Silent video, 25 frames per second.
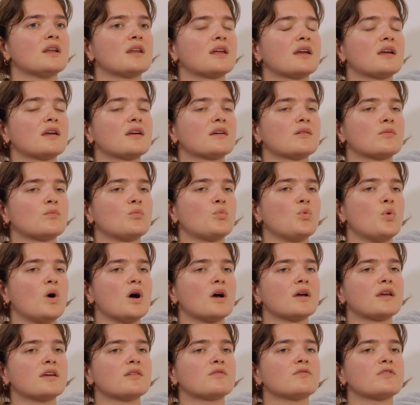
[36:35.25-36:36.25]
like
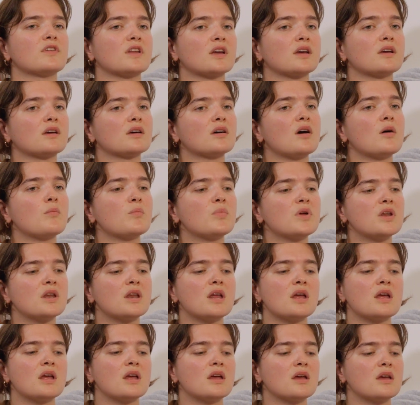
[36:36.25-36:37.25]
working for like a
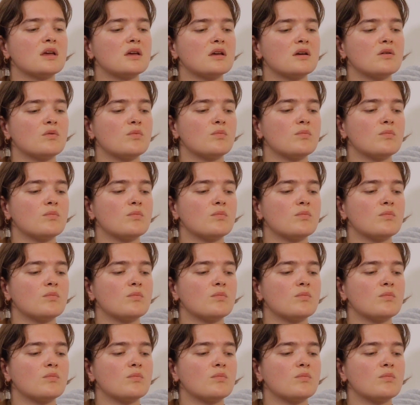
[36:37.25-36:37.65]
company